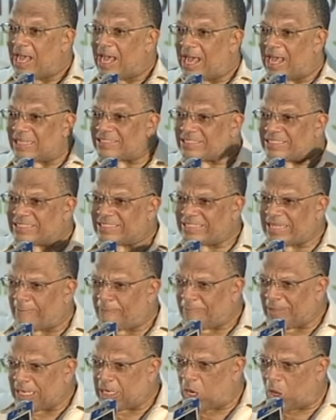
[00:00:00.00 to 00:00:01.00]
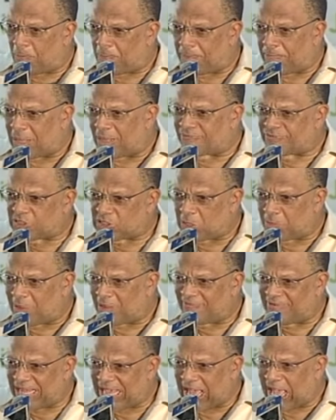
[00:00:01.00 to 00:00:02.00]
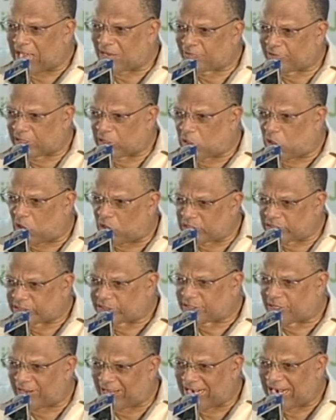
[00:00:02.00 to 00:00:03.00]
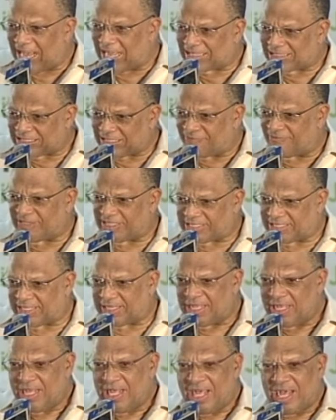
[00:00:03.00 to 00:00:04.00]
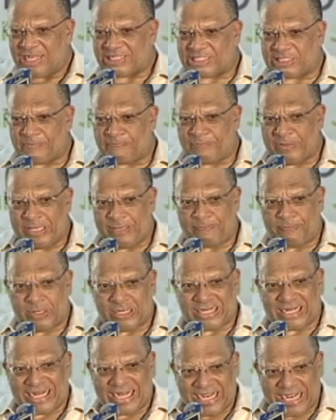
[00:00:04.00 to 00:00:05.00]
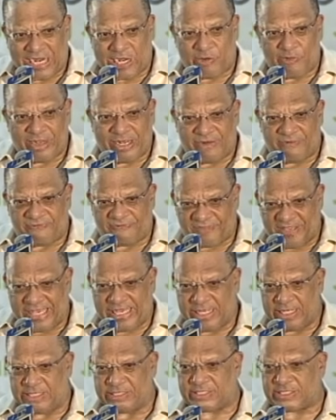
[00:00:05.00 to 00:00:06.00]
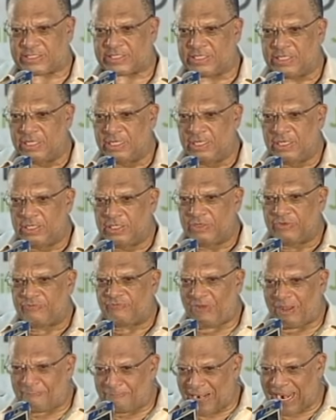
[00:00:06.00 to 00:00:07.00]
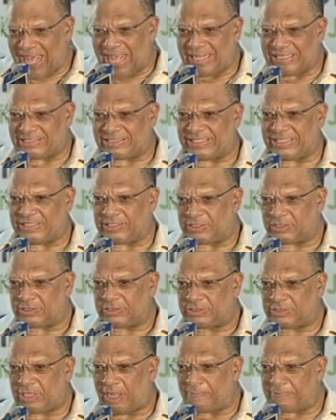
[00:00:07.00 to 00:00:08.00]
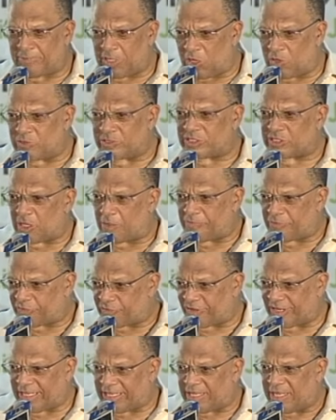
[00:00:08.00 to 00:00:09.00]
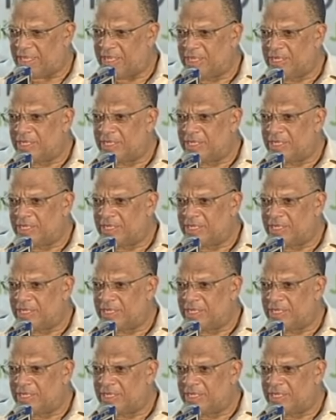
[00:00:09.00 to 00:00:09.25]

a stepping up of some of the agricultural activity as the people clearing fields for planting, chop down some tree.